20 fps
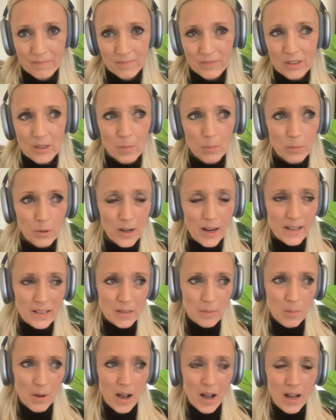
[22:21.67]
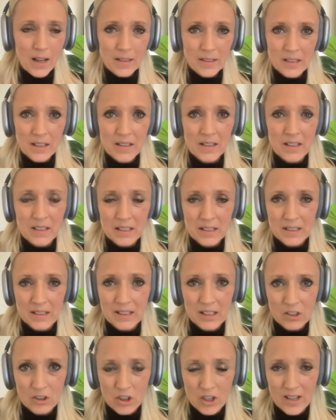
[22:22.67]
To press pause on the
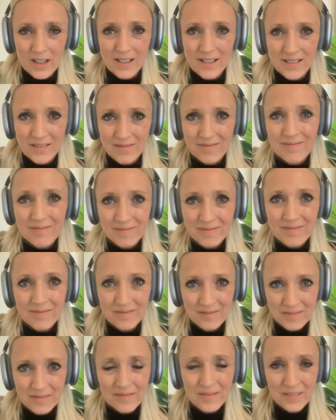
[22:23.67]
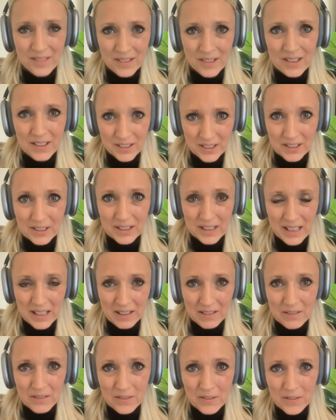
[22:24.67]
decision to
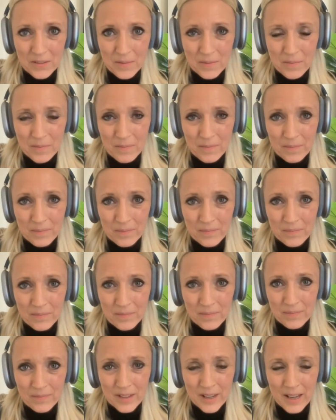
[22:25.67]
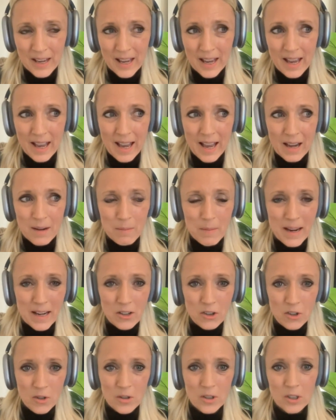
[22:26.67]
leave. And make
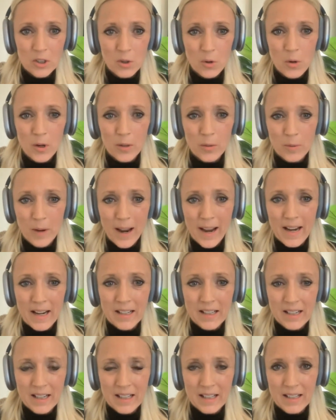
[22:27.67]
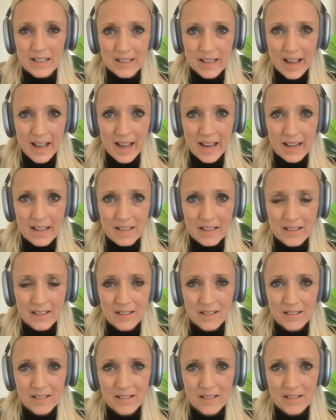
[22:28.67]
sure you're right inside,
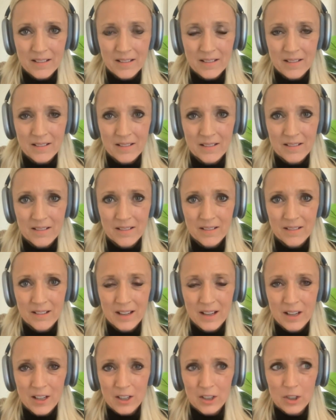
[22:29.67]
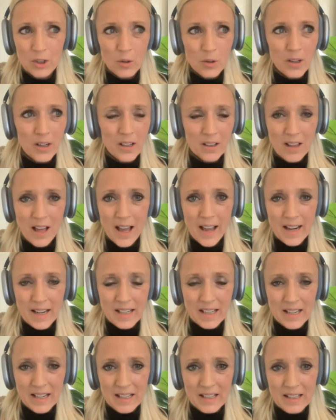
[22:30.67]
you're aligned
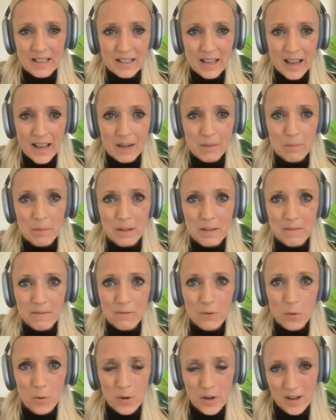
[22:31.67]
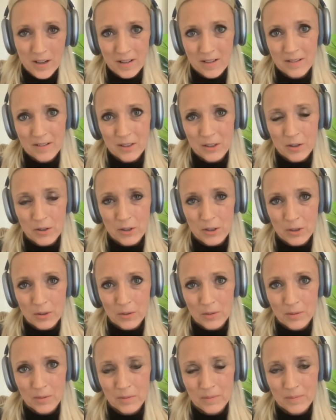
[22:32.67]
inside before you do.